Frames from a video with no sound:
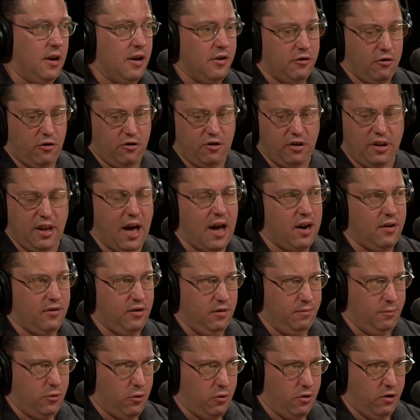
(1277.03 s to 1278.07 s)
So there's a lot of
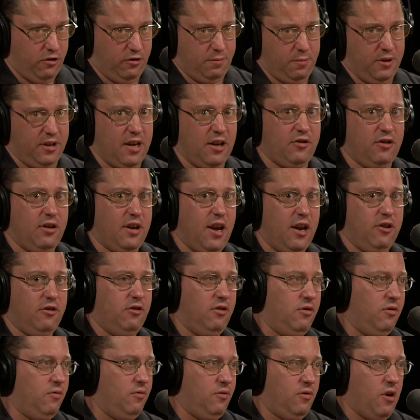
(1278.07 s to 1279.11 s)
components, but the
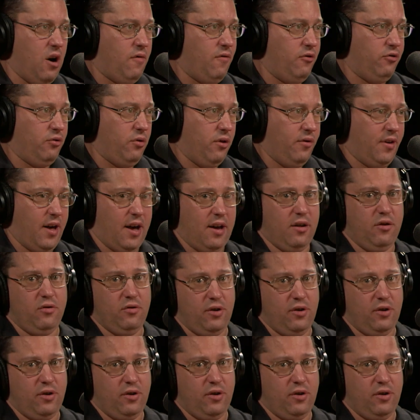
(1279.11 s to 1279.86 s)
education covers all that.